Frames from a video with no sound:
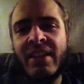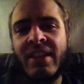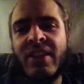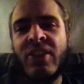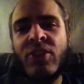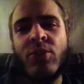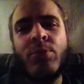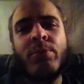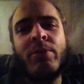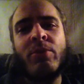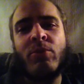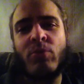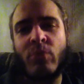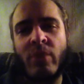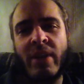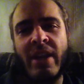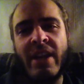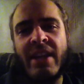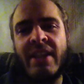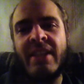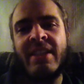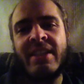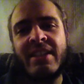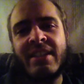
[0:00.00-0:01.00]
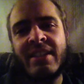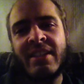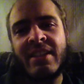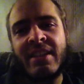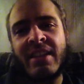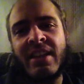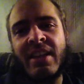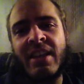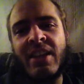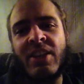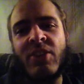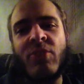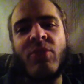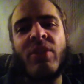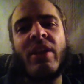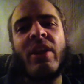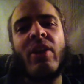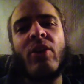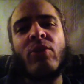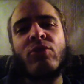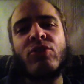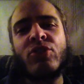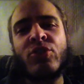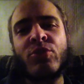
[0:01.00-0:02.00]
the human race. You know, they
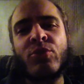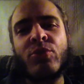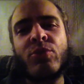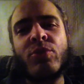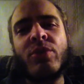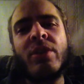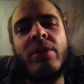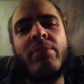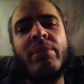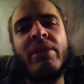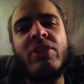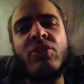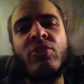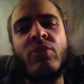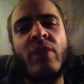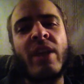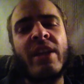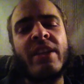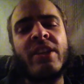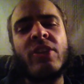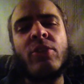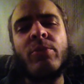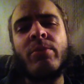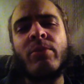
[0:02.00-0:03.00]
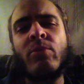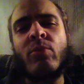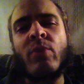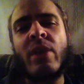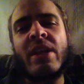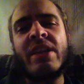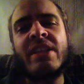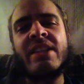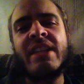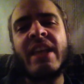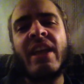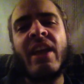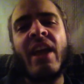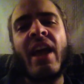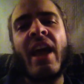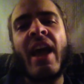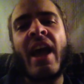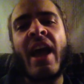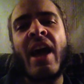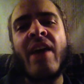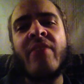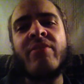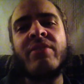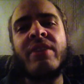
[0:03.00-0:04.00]
are truly betraying the human race. They
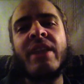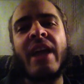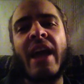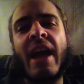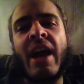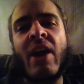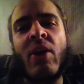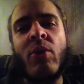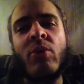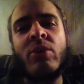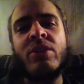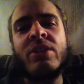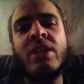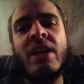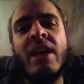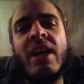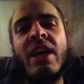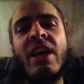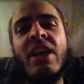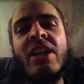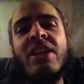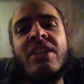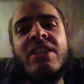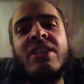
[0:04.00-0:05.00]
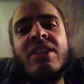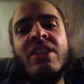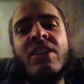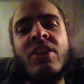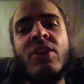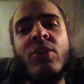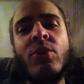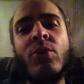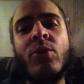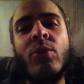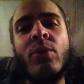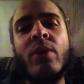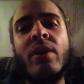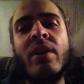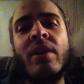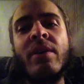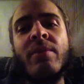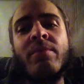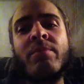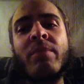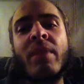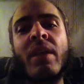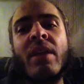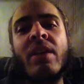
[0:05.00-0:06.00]
have it out to
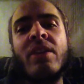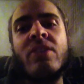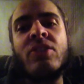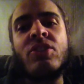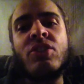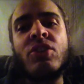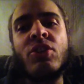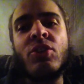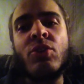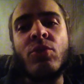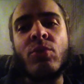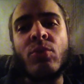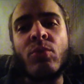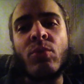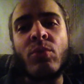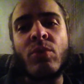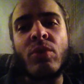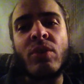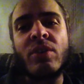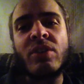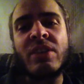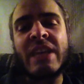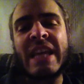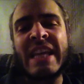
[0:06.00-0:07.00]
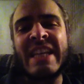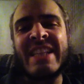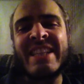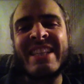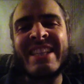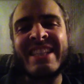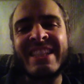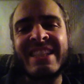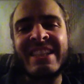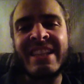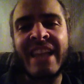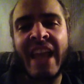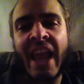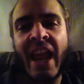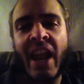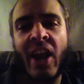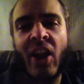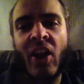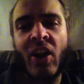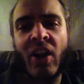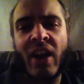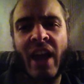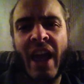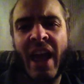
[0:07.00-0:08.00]

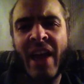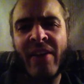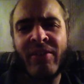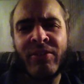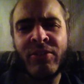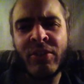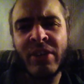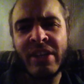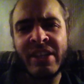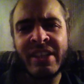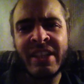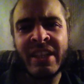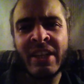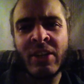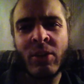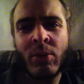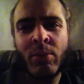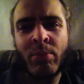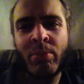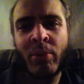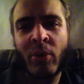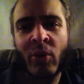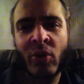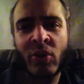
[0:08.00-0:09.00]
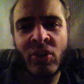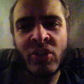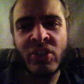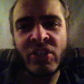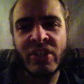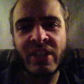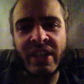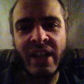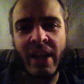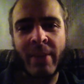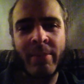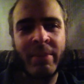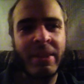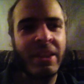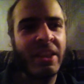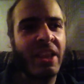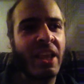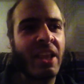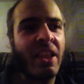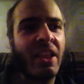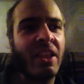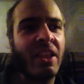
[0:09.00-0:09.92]
ensnare every single person. I mean,